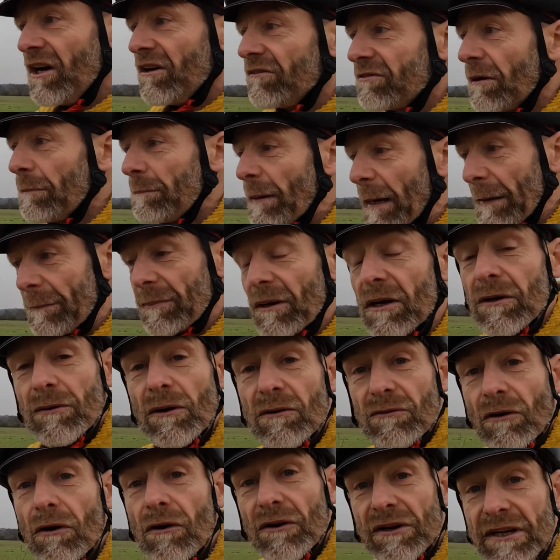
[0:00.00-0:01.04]
from people who
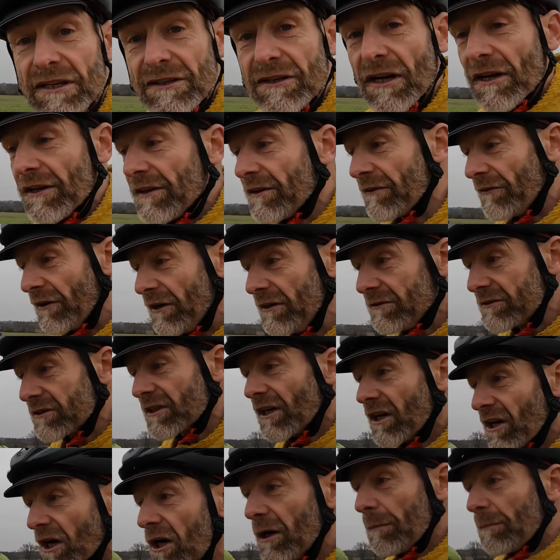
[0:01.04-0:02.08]
have already done the route
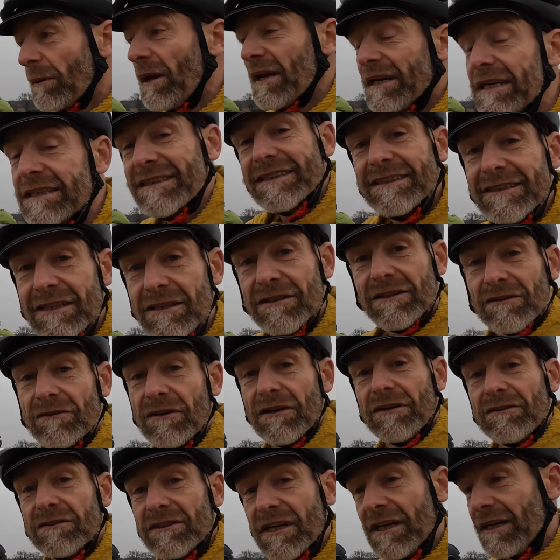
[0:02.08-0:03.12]
or are planning to do the
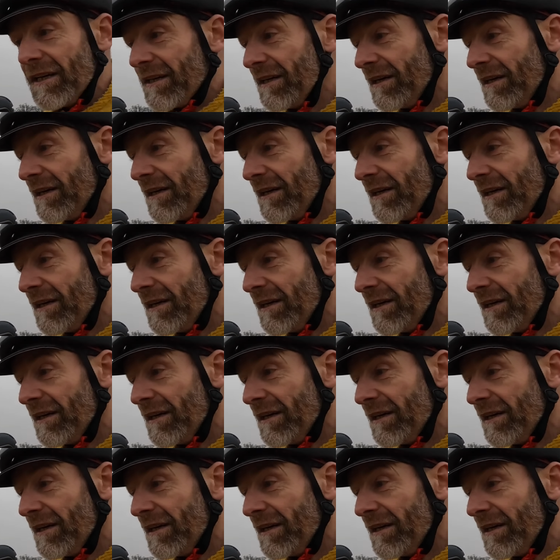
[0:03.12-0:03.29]
route.